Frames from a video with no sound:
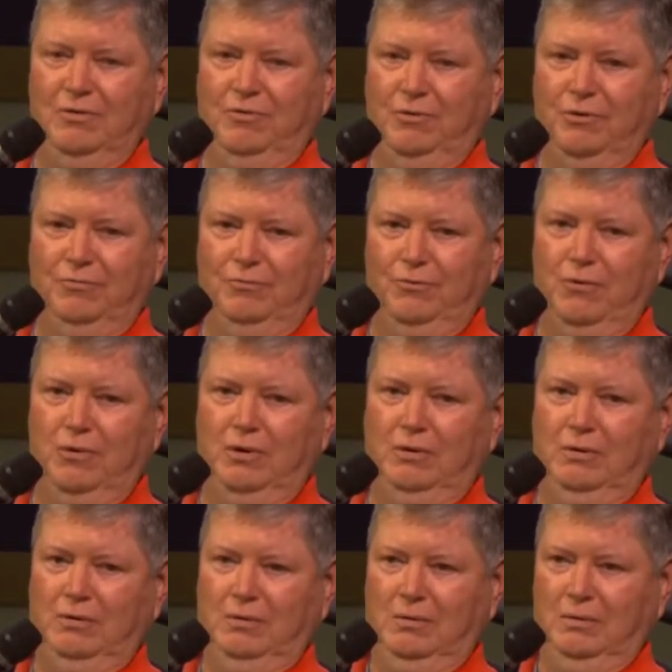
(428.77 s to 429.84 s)
the third floor.
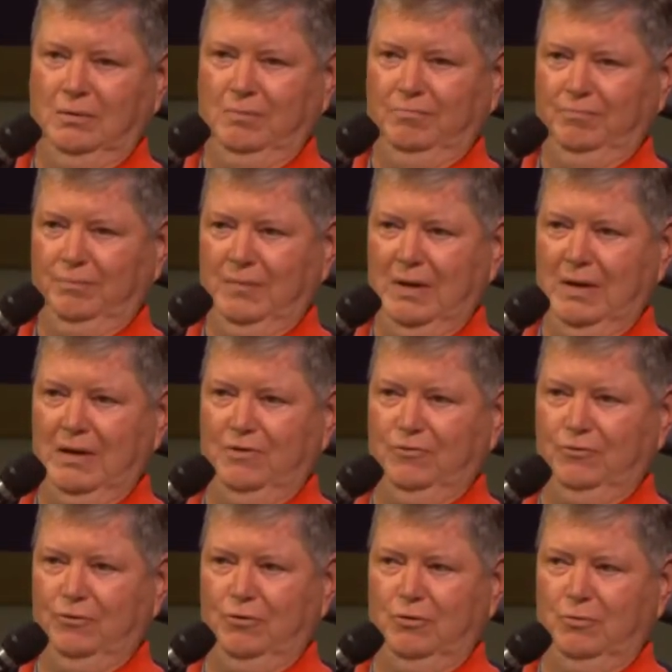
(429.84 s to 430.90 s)
And
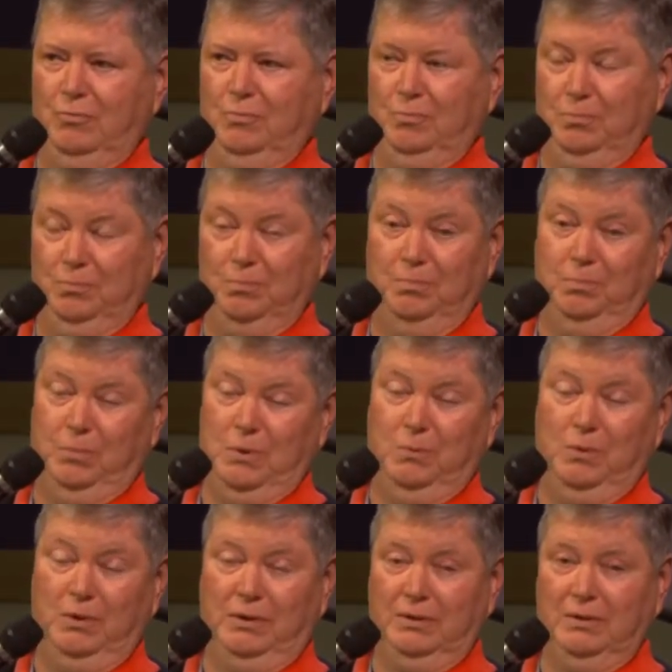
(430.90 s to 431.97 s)
so we
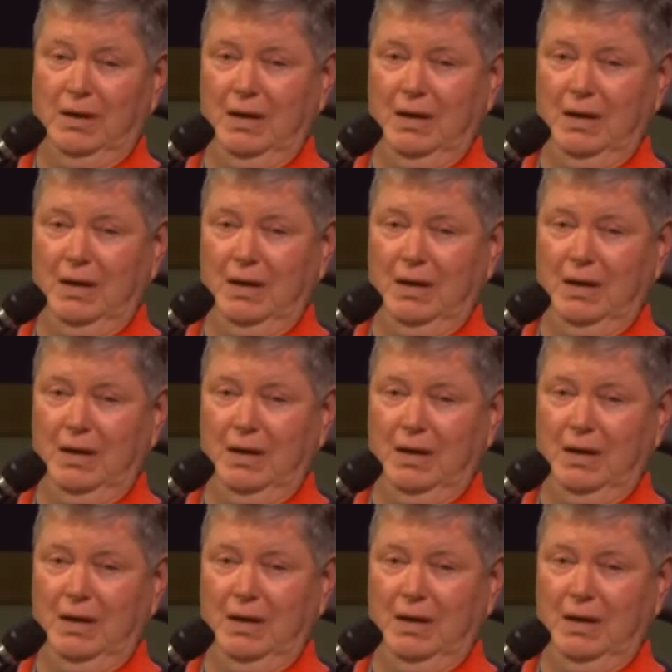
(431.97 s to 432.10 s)
worked,